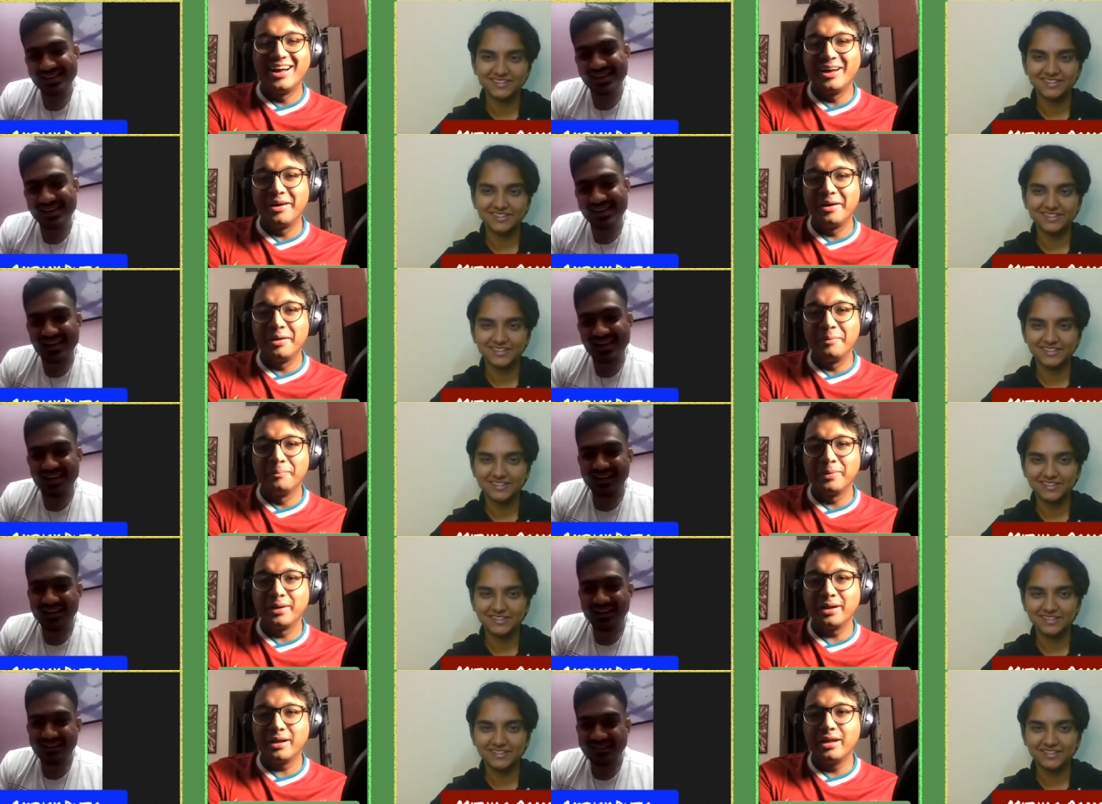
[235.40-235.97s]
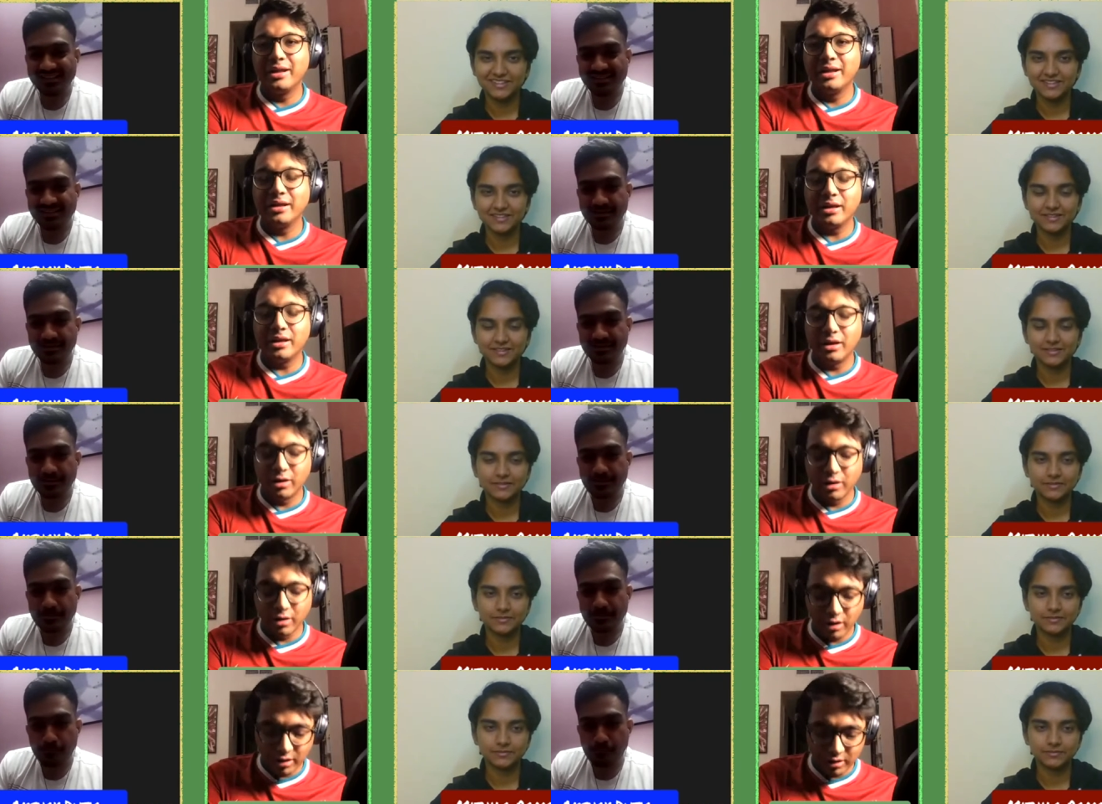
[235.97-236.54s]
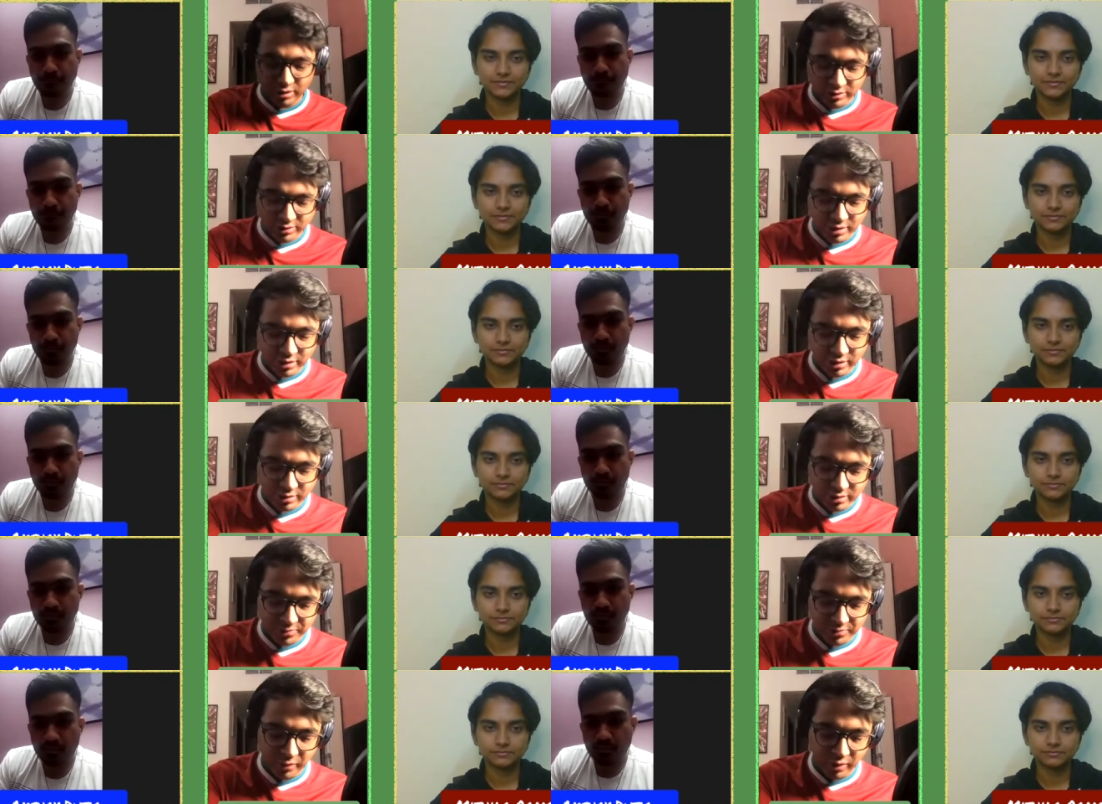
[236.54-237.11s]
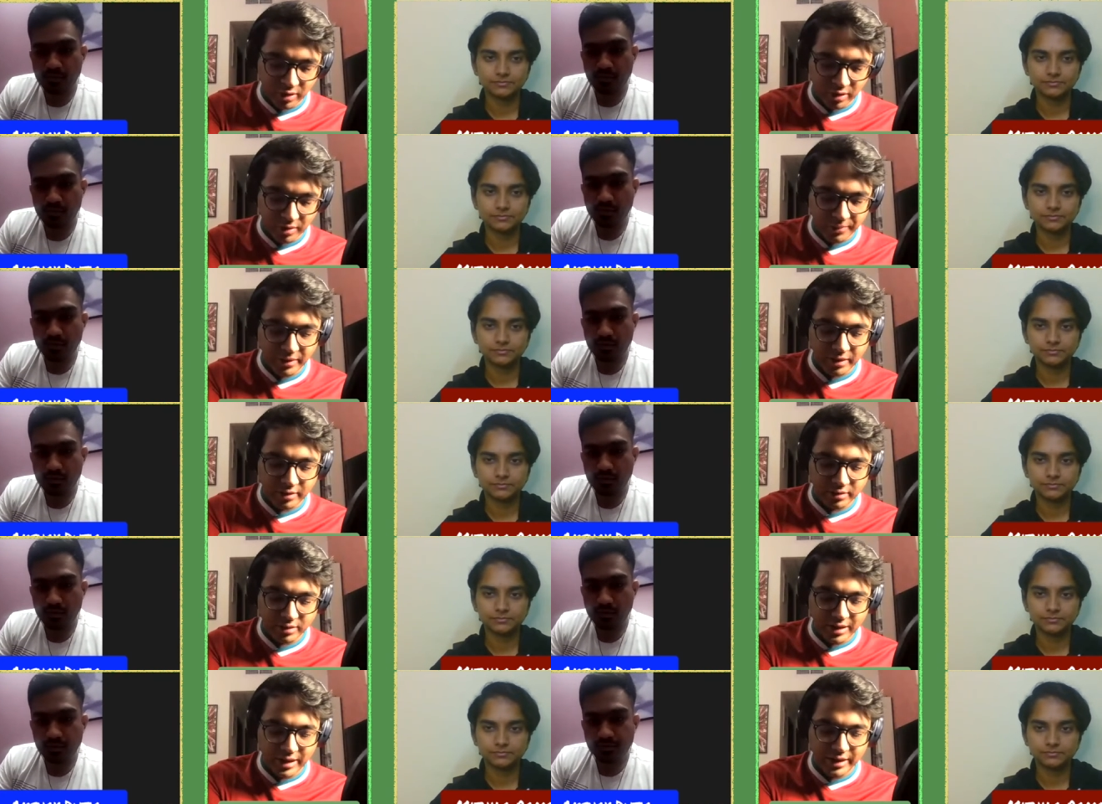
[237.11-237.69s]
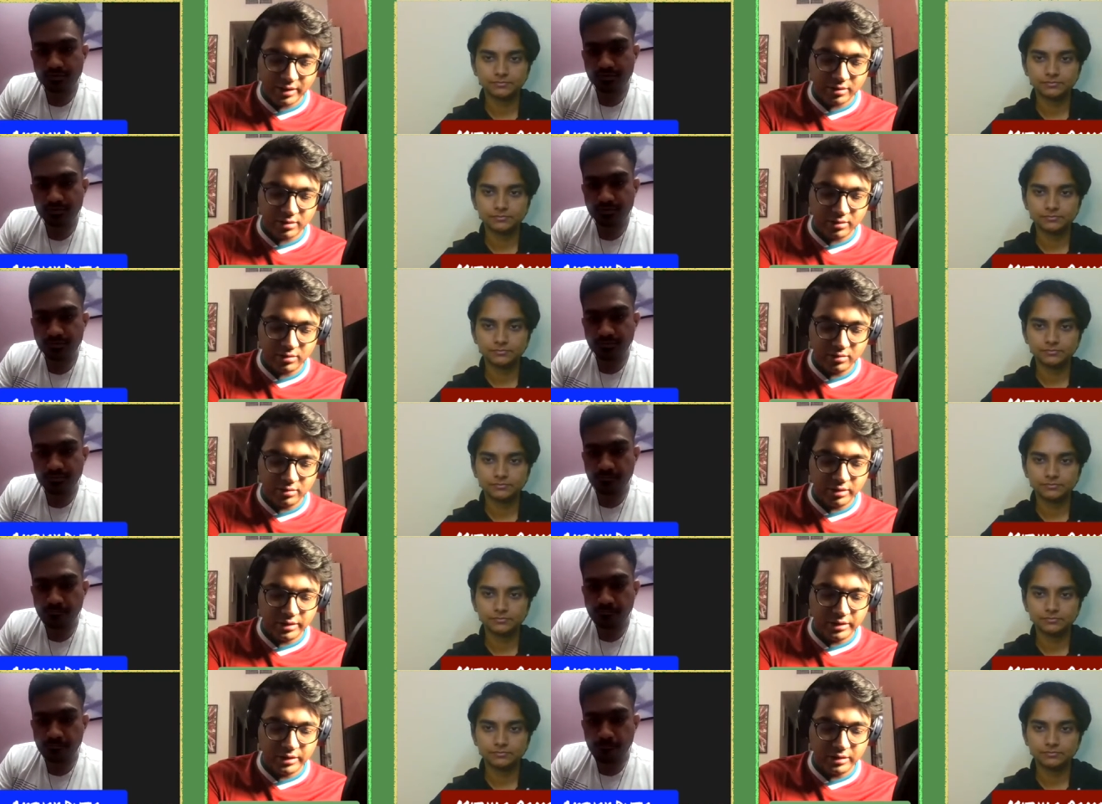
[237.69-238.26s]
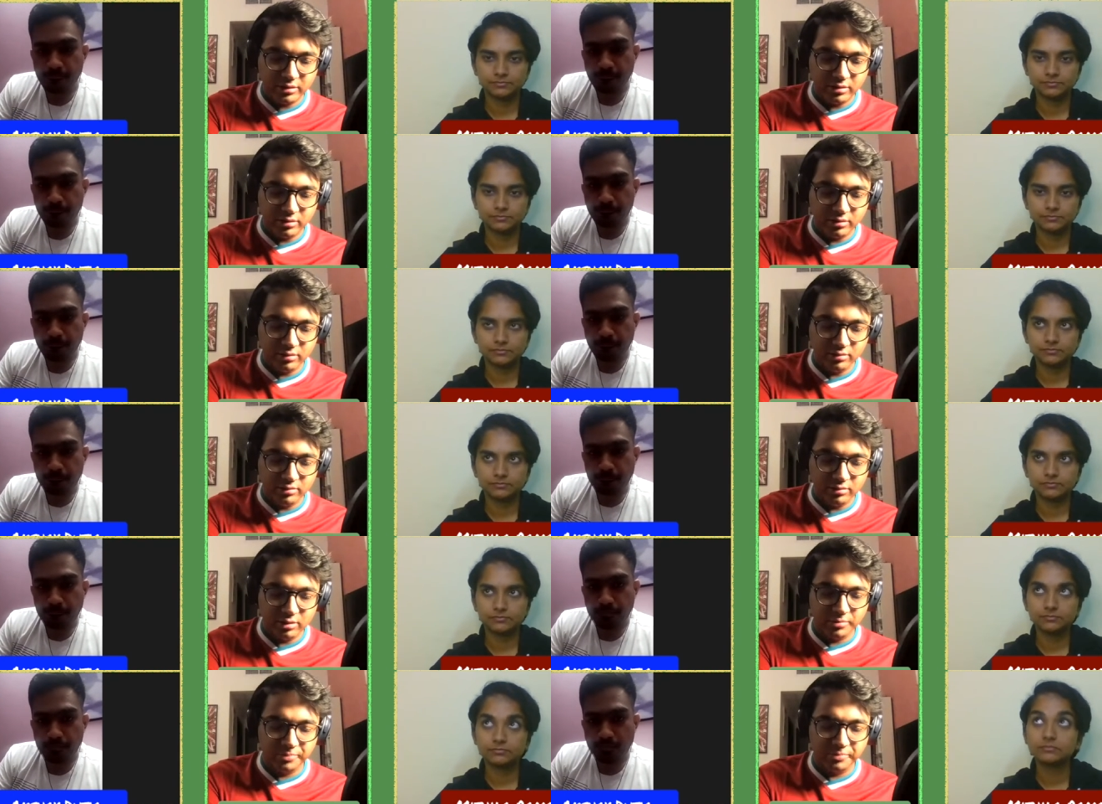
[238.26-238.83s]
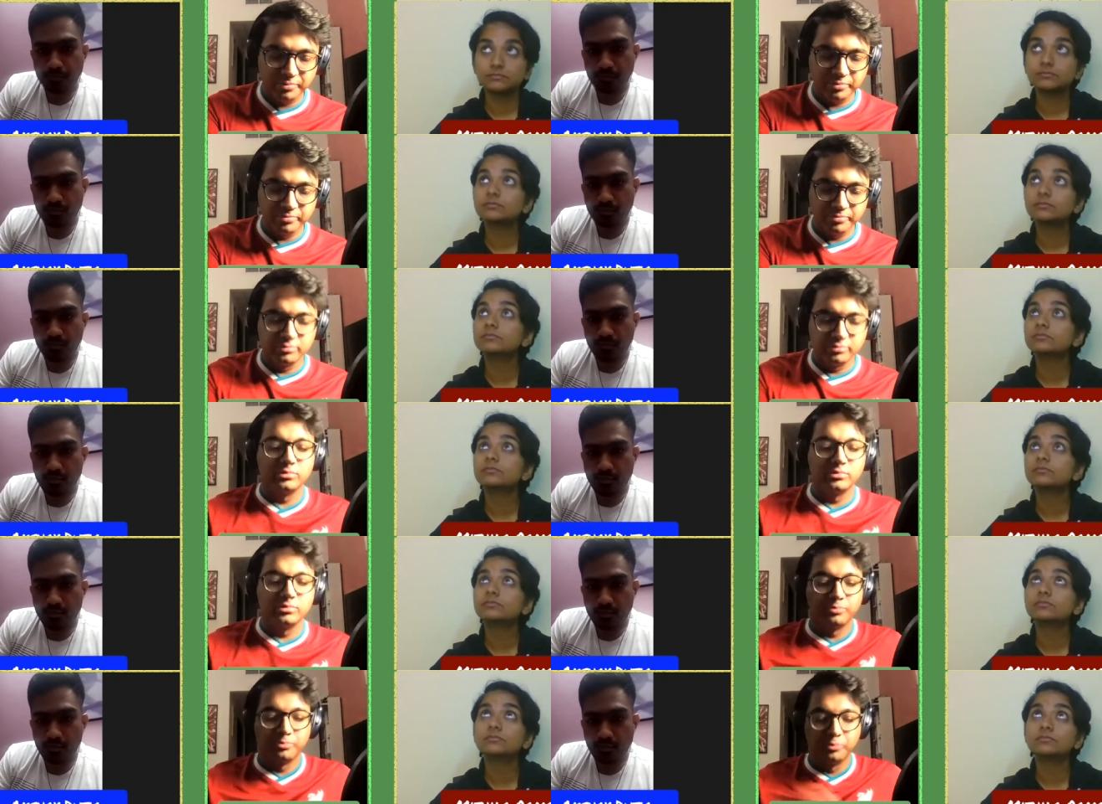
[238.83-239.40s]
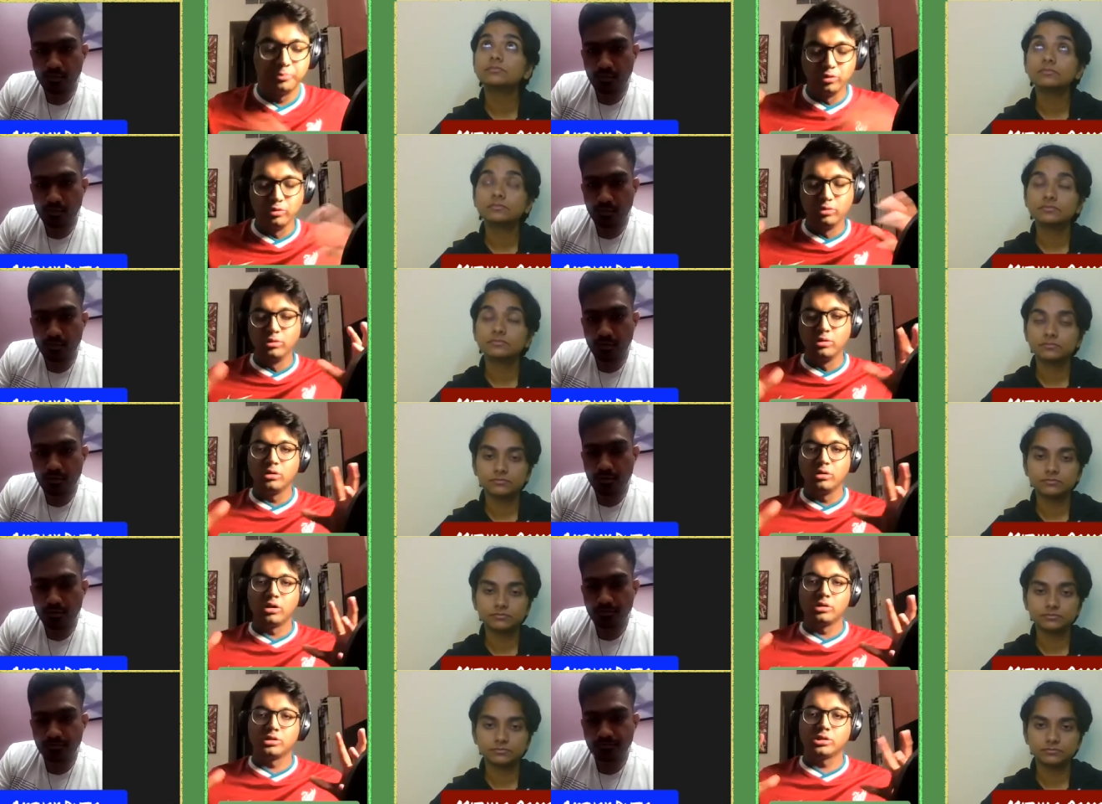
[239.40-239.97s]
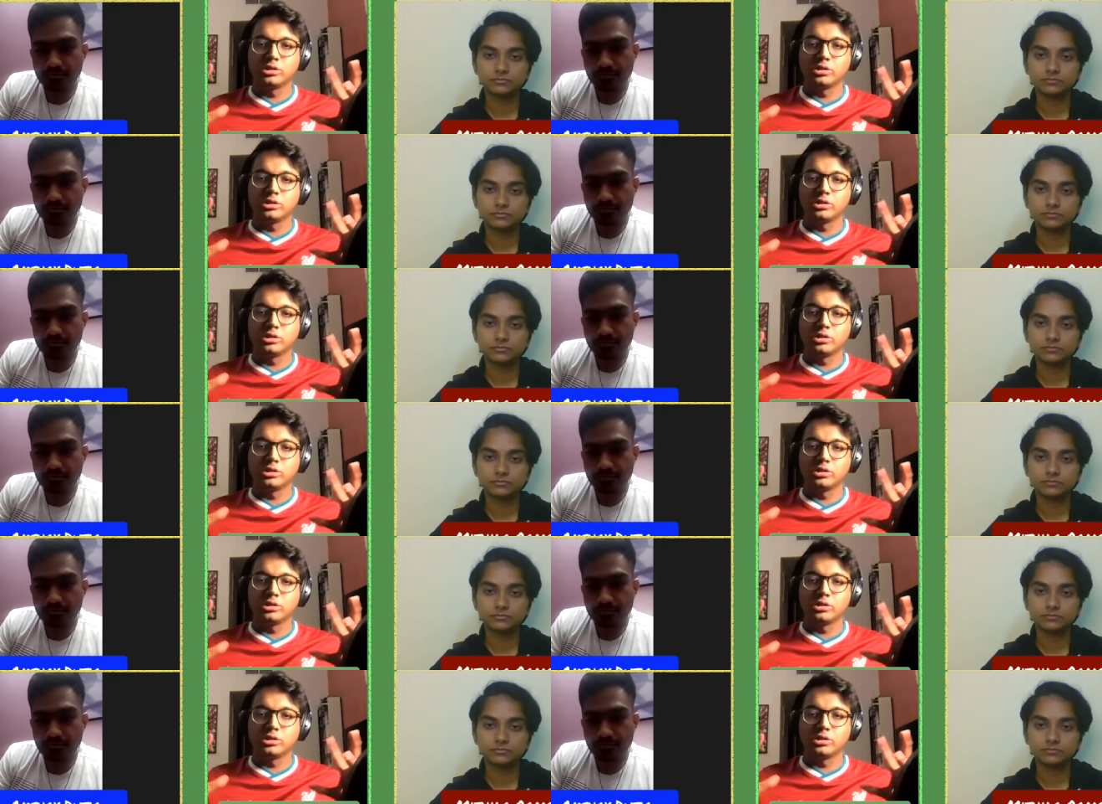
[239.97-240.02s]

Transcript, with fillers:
Speaker 1: but it, so you spoke about like the the pool or the